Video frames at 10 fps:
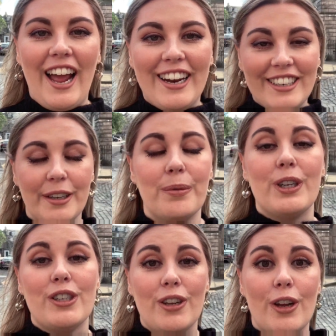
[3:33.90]
and it
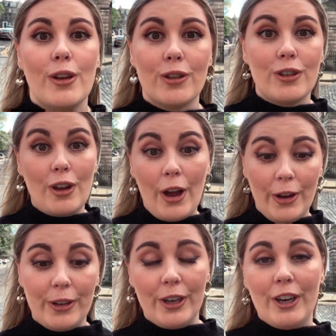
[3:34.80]
was
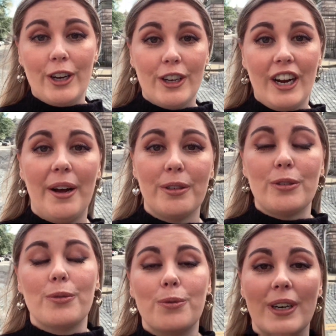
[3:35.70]
so good. I was
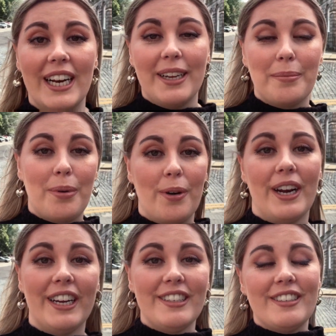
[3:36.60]
really
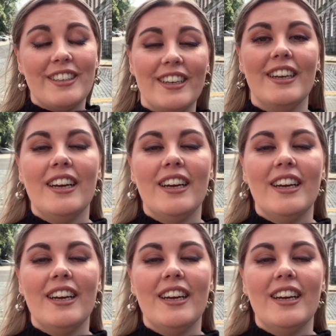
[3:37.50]
impressed.